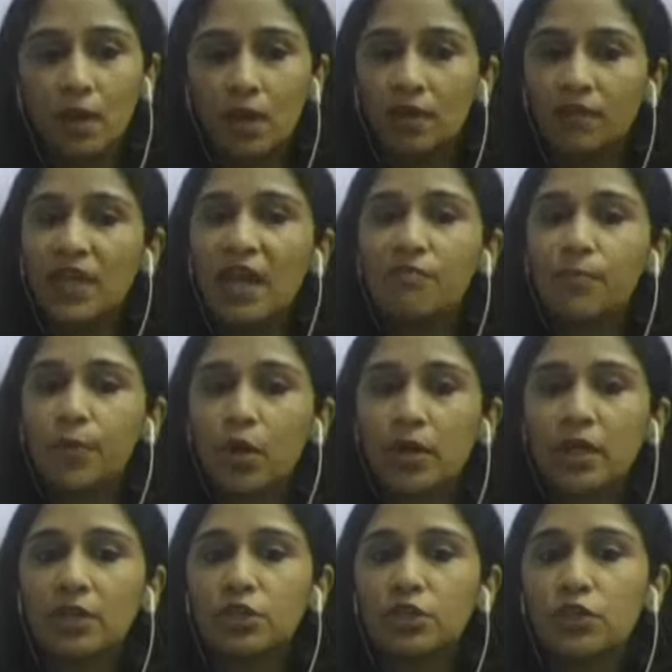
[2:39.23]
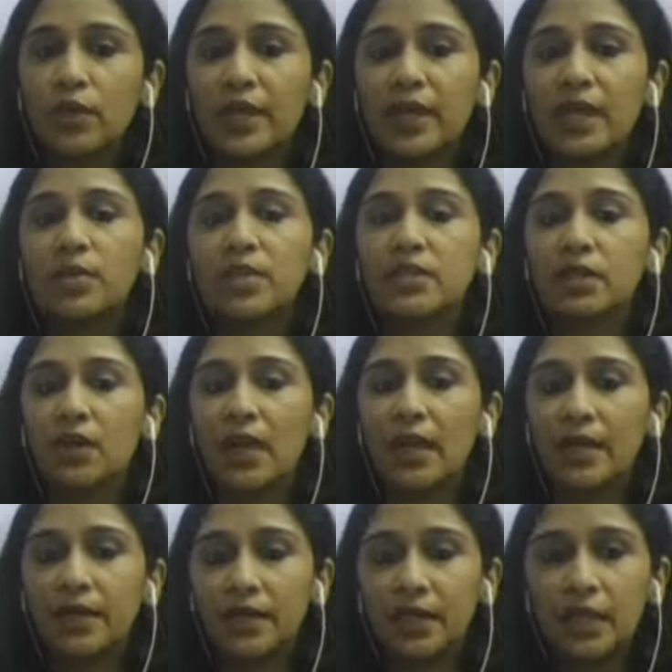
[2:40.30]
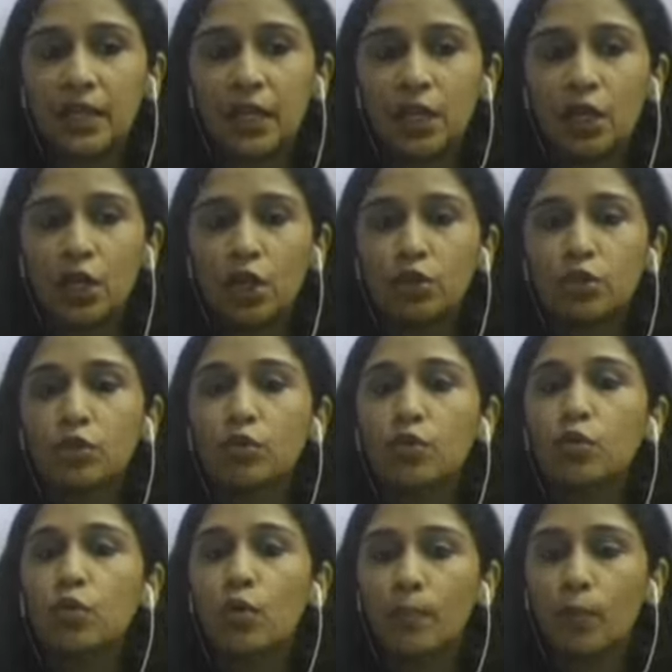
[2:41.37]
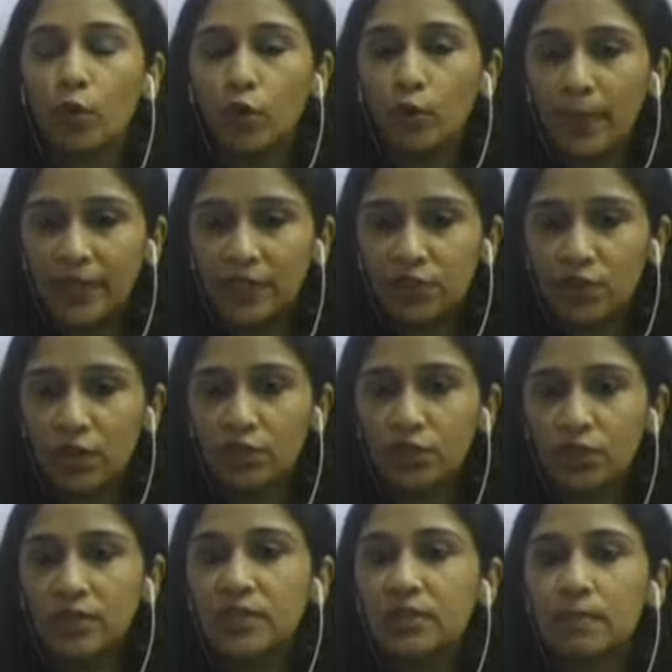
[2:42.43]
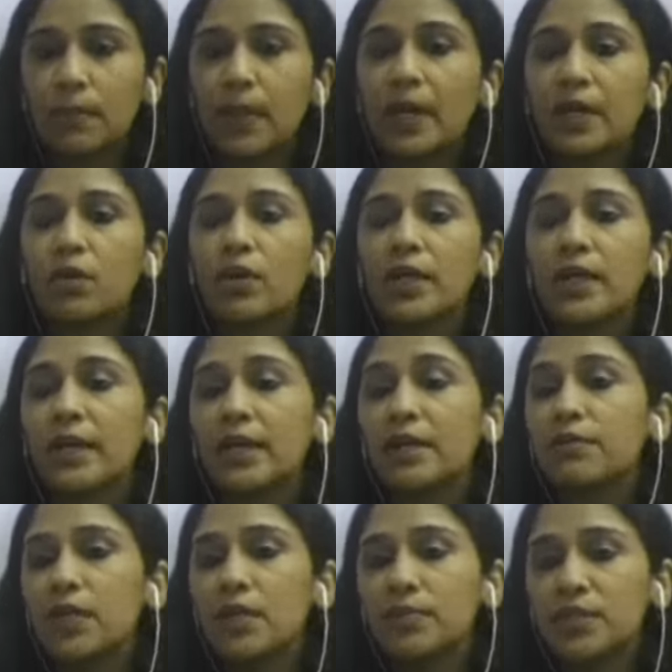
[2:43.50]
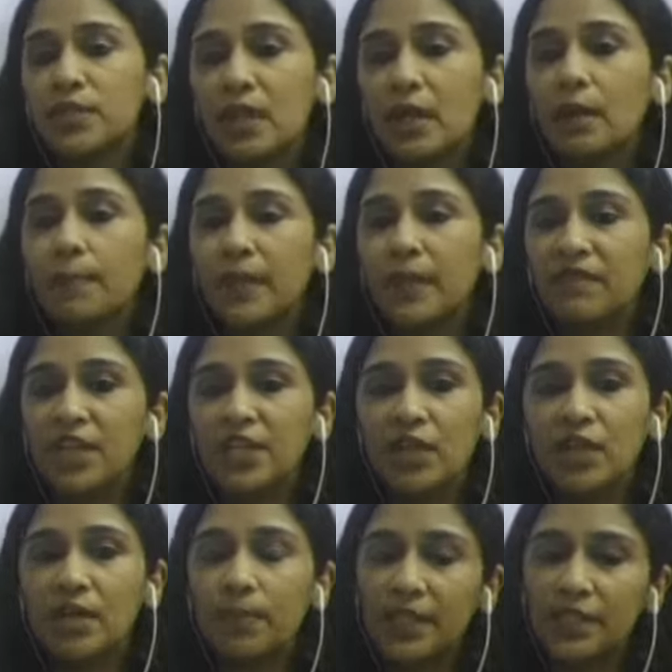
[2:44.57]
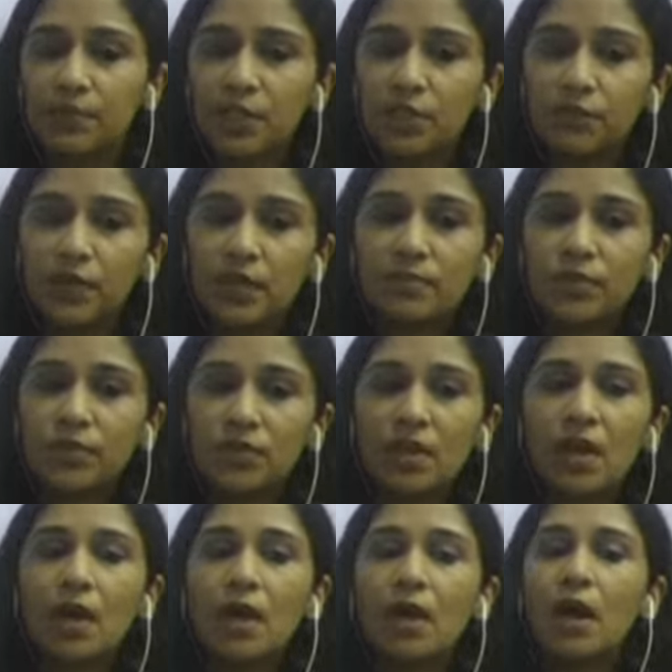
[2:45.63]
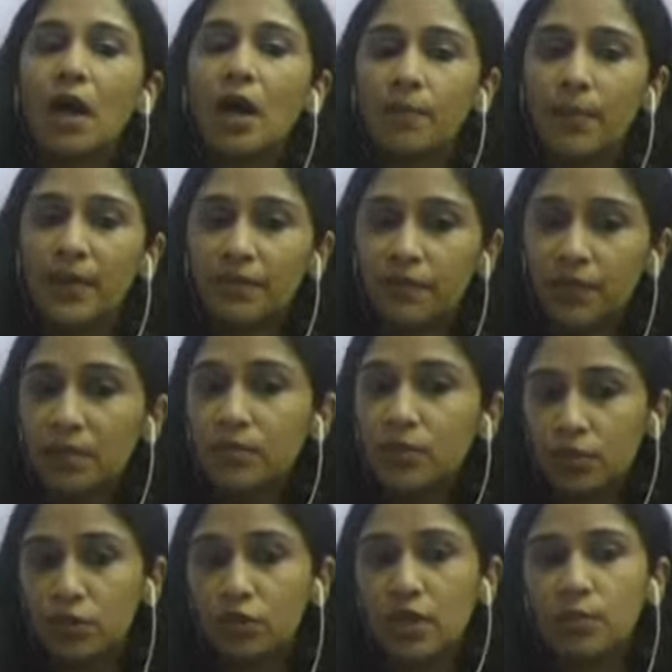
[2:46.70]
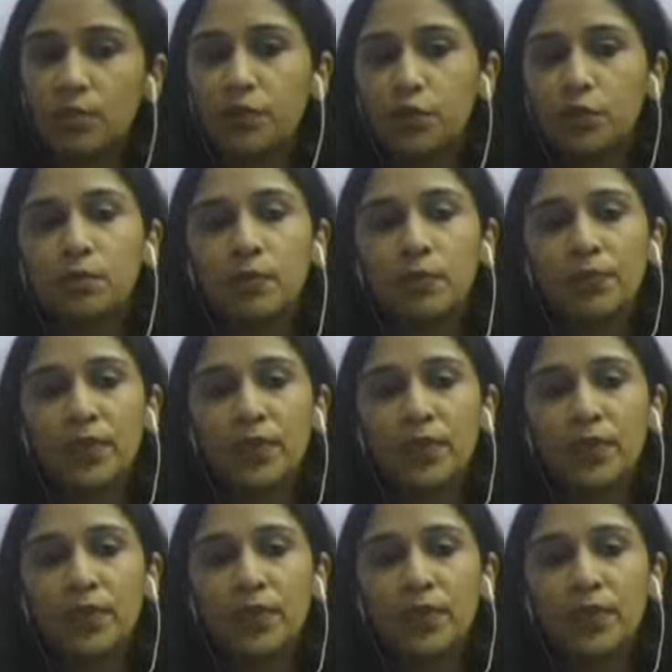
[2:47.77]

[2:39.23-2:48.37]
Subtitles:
We have products to enable circularity through mono-PET structures, bio-content films, PVC replacement films, rPET films, to name a few.